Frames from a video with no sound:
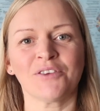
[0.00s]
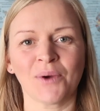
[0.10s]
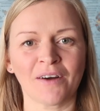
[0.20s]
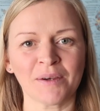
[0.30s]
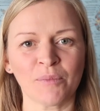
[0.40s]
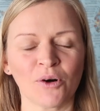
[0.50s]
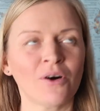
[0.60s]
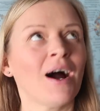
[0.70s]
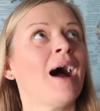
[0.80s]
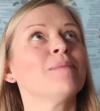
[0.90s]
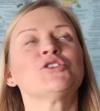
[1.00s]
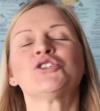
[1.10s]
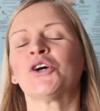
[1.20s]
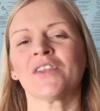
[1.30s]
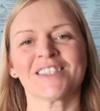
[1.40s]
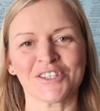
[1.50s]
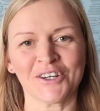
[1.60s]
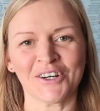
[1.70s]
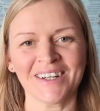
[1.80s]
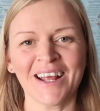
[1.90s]
If you have any more, I'm sure there's a
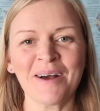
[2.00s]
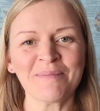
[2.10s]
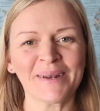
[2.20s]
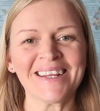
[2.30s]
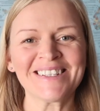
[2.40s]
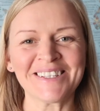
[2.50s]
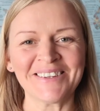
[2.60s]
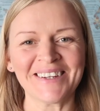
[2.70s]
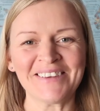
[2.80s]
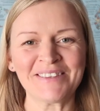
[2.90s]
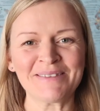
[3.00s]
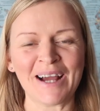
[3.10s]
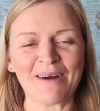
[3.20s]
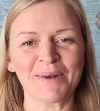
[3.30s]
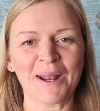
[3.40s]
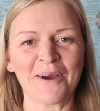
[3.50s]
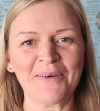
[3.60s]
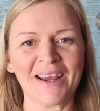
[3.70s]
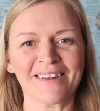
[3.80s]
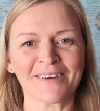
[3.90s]
ton, please do leave them down
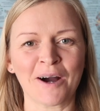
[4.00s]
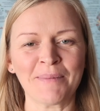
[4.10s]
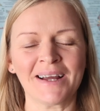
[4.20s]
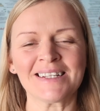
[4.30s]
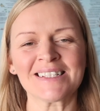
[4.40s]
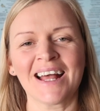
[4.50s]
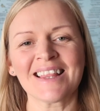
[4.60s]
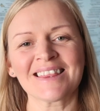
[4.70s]
below in the comments.